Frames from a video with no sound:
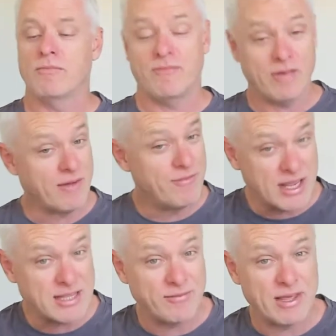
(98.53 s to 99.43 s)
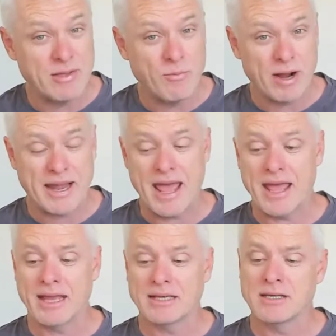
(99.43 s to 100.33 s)
effectively in one
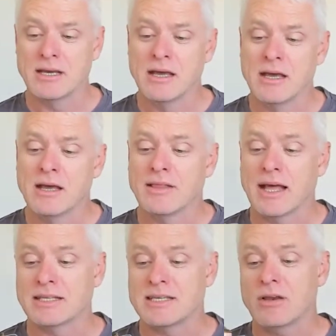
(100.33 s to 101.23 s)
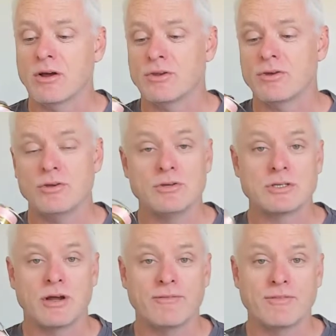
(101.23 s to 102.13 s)
hand. That said, I do use
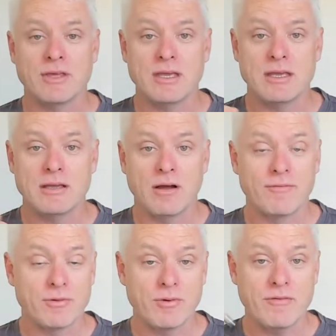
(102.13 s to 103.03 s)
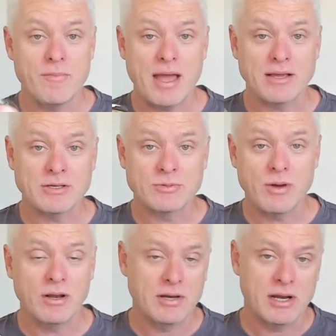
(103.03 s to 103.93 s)
it off the riverbank as
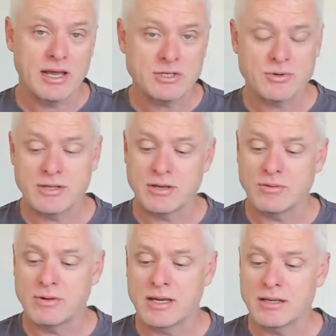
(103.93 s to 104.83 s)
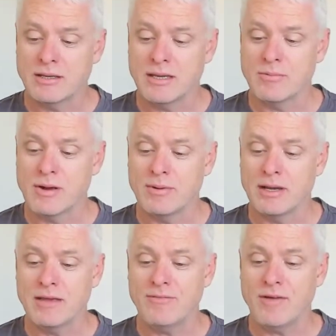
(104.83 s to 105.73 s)
well, in a little estuary that we're near where we
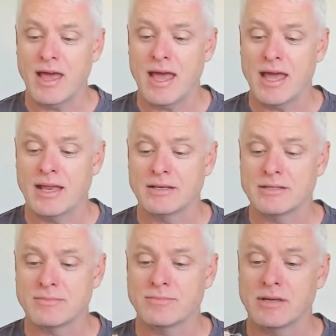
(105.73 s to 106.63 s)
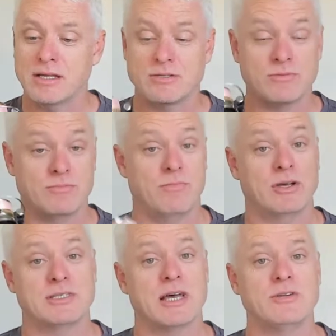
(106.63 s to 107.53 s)
live, and my
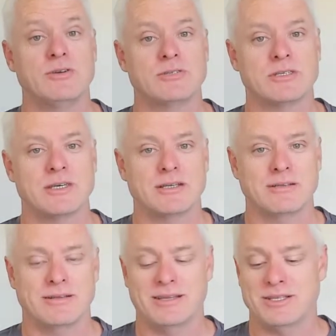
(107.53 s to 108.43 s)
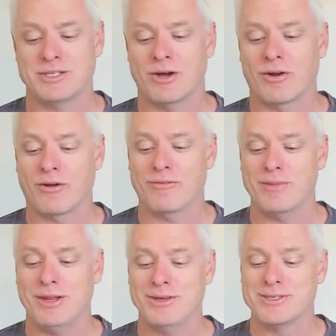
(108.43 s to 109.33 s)
son uses it. He stole it off
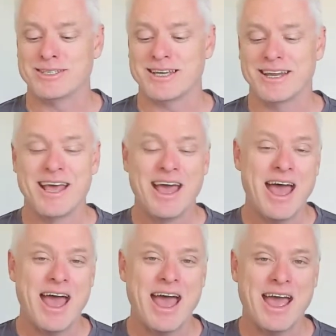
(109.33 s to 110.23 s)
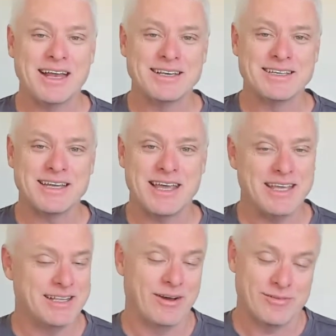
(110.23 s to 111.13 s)
me. He uses it, and
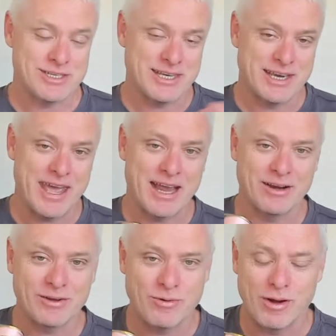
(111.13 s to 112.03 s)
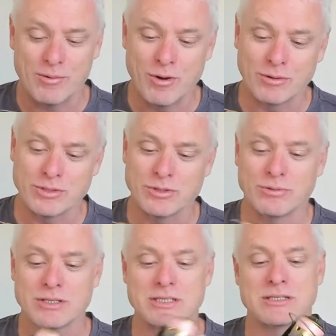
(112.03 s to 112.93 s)
he obviously can handle it quite well due
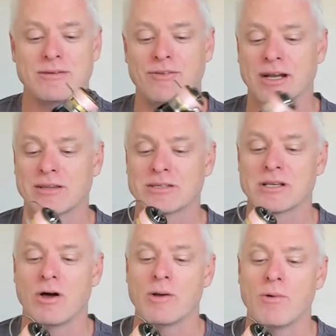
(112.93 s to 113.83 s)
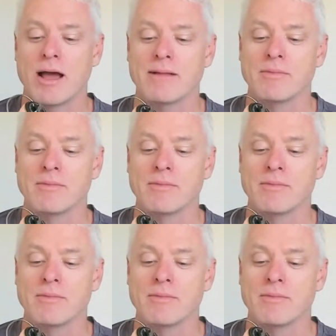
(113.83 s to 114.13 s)
to the fact that it's lightweight.